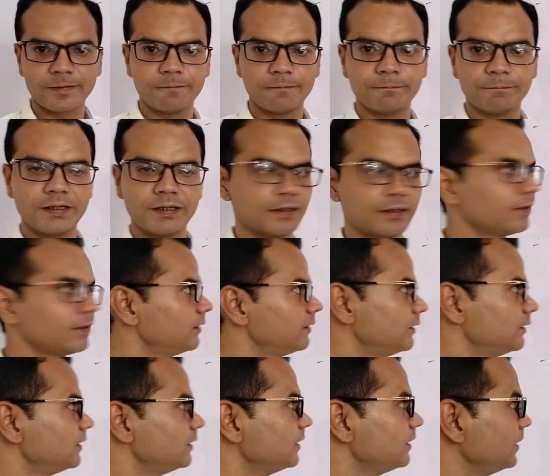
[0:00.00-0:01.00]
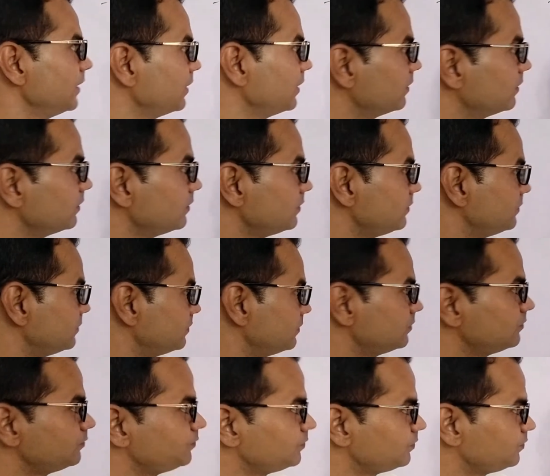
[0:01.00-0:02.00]
But in
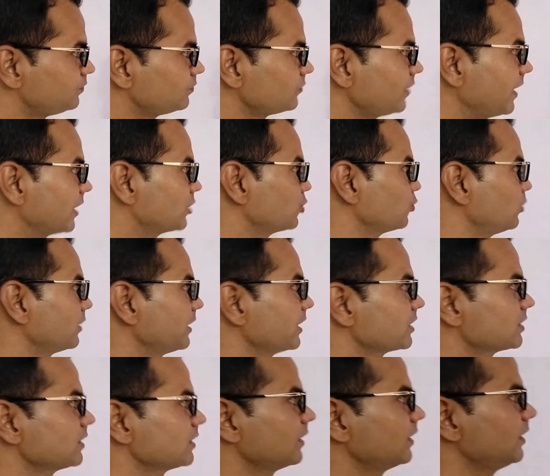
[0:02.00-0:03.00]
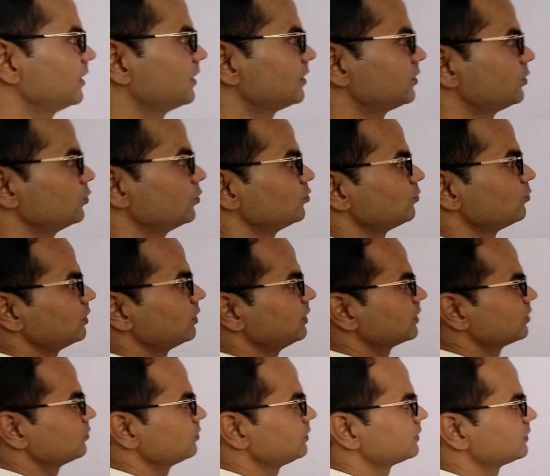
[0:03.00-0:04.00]
actual reaction there are two
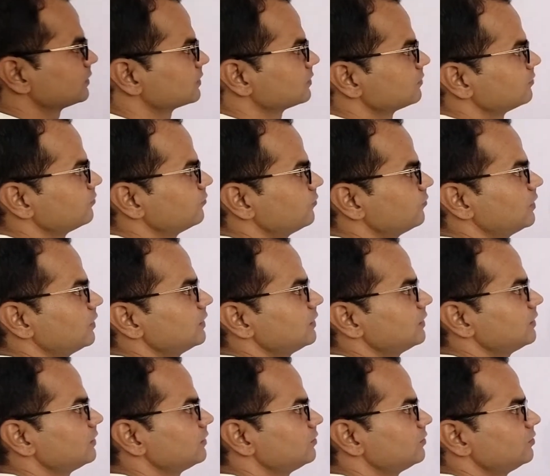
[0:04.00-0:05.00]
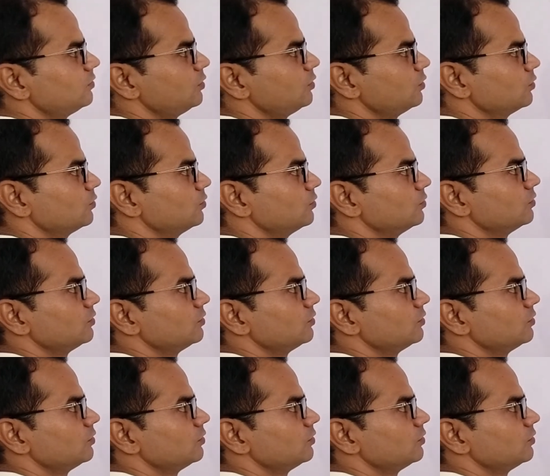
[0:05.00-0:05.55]
molecules, 1 2.